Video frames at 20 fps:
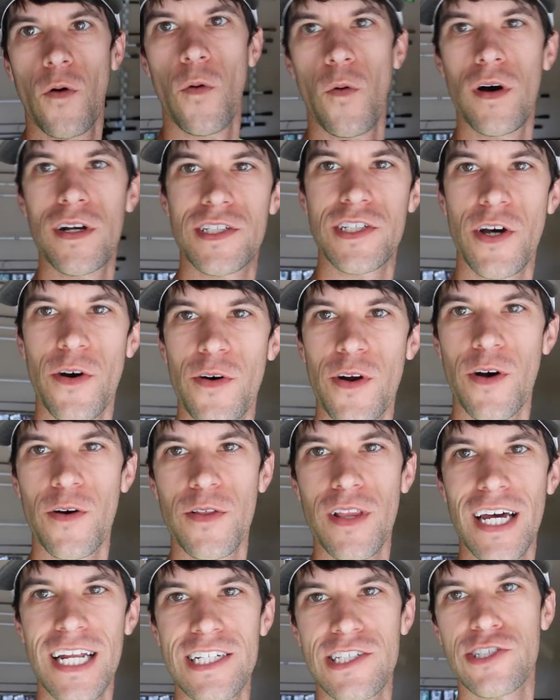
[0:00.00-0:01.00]
What's going
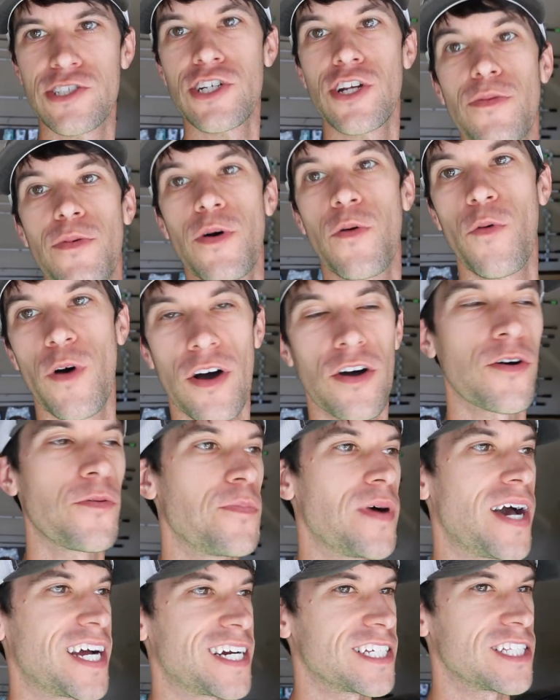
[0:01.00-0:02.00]
on, ladies and gentlemen?
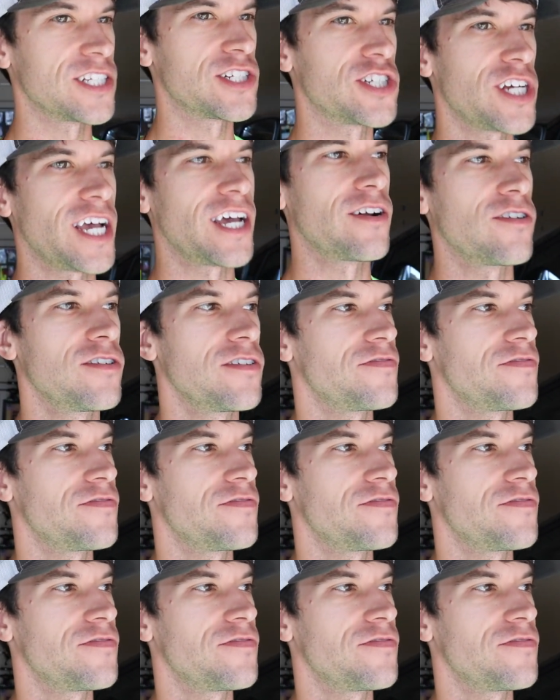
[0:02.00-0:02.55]
Welcome back to the channel.